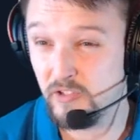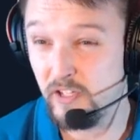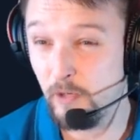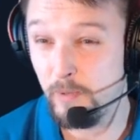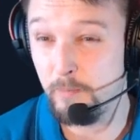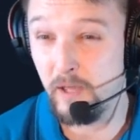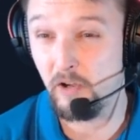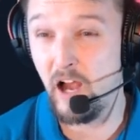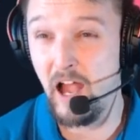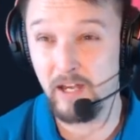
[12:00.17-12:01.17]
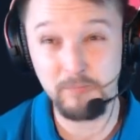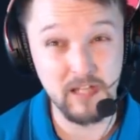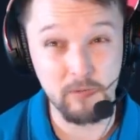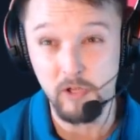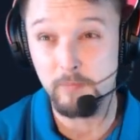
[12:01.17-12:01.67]
a little bit better items
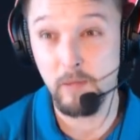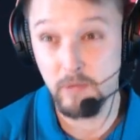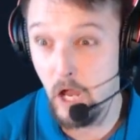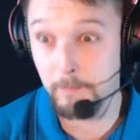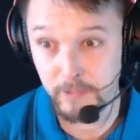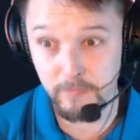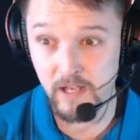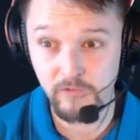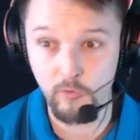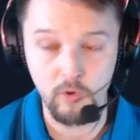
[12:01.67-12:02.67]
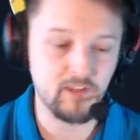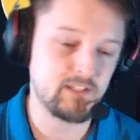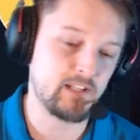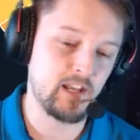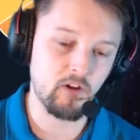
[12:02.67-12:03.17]
that we could maybe optimize for this
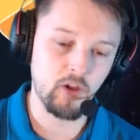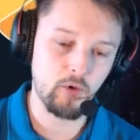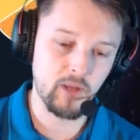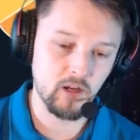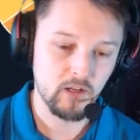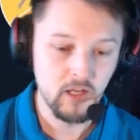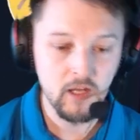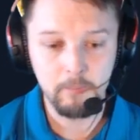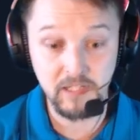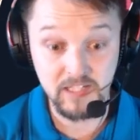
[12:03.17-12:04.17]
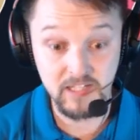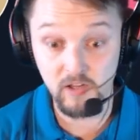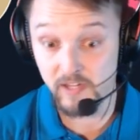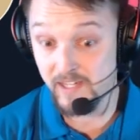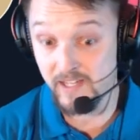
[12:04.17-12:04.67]
scenario here. But
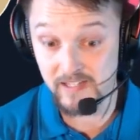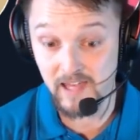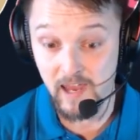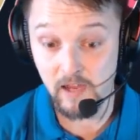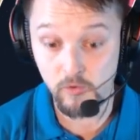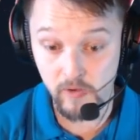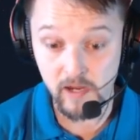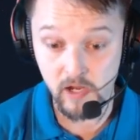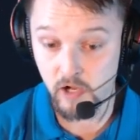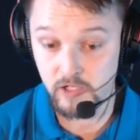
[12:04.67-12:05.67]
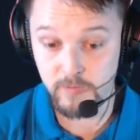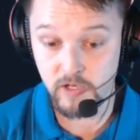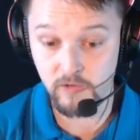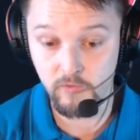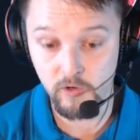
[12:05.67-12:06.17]
still, he is a great card,
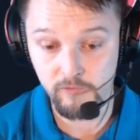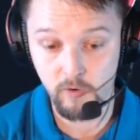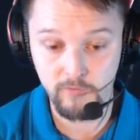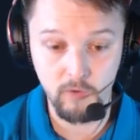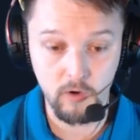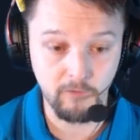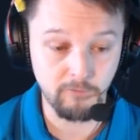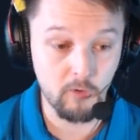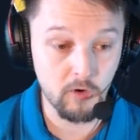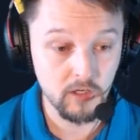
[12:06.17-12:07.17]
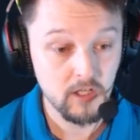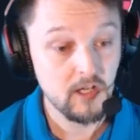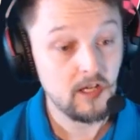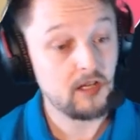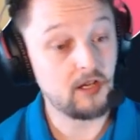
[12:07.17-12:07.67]
especially for a 4/4 for 4.
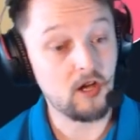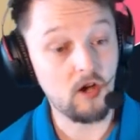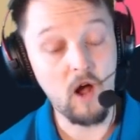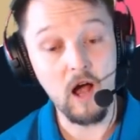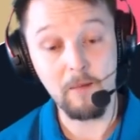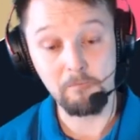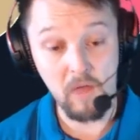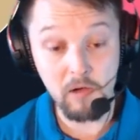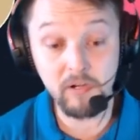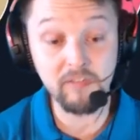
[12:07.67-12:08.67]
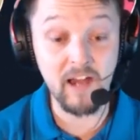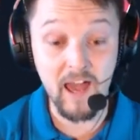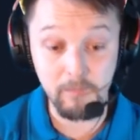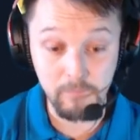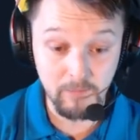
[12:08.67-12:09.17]
I would even
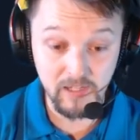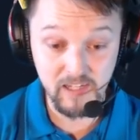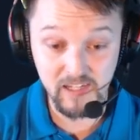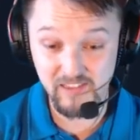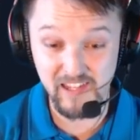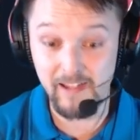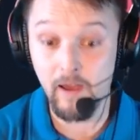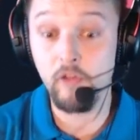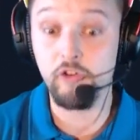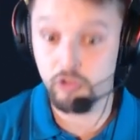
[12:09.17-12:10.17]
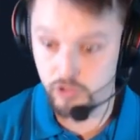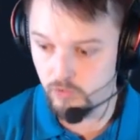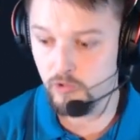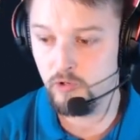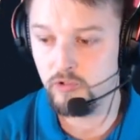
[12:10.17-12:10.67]
add maybe the other
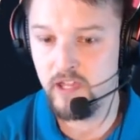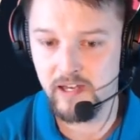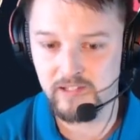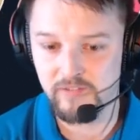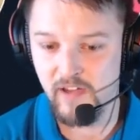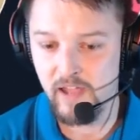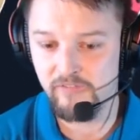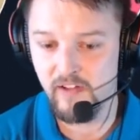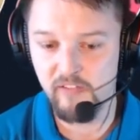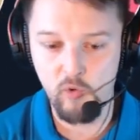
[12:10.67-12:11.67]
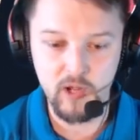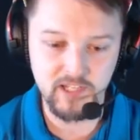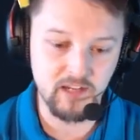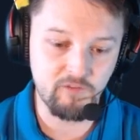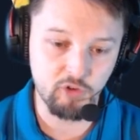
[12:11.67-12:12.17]
Scrooge that is a 5/5
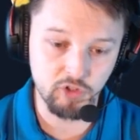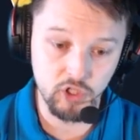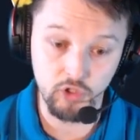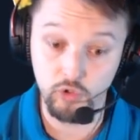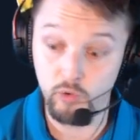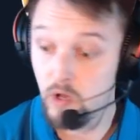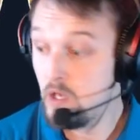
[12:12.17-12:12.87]
questing for 2.